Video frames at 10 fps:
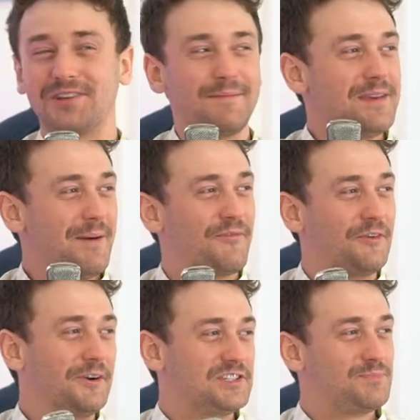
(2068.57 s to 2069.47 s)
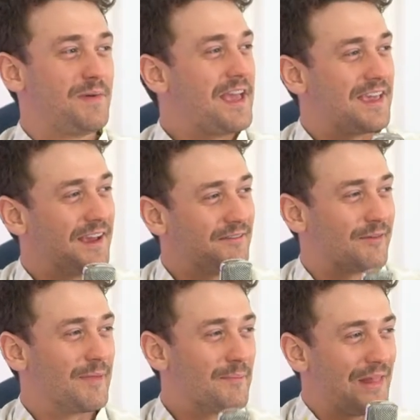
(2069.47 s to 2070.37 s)
Sign me up for a spanking
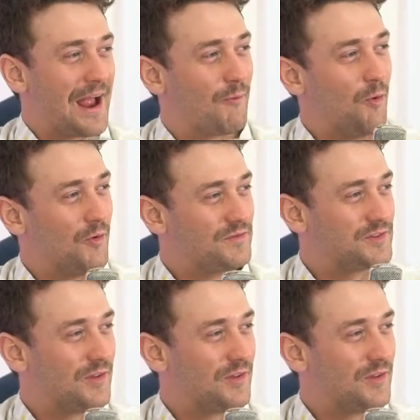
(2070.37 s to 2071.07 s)
from the Black Wolves.